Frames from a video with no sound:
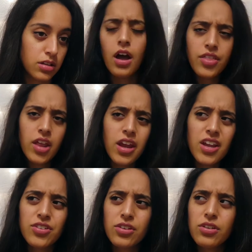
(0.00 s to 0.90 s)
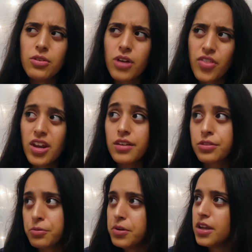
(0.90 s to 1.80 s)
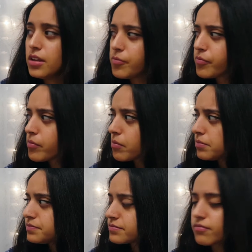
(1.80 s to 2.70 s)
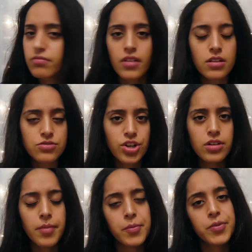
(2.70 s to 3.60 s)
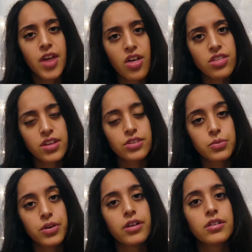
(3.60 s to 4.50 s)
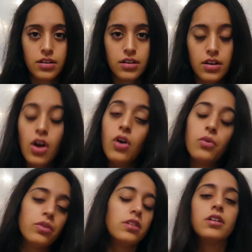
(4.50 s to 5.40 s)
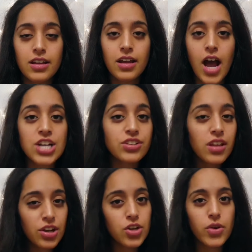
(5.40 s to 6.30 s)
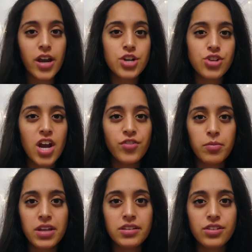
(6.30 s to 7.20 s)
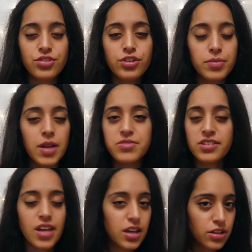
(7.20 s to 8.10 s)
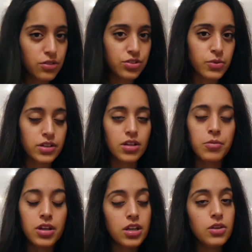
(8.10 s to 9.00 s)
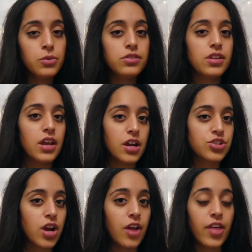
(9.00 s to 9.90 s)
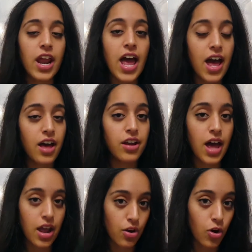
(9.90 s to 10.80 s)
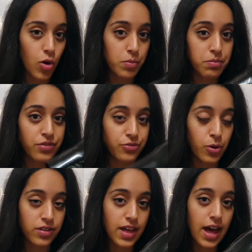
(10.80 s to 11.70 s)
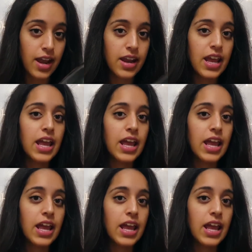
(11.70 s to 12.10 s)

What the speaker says: I thought I had two. I thought I had three. I'm trying to remember what the other things were. Oh, I just got a new hairdryer from my sister's, but I'm just getting used to it. So I'm going to use the hairdryer that I had at home before that.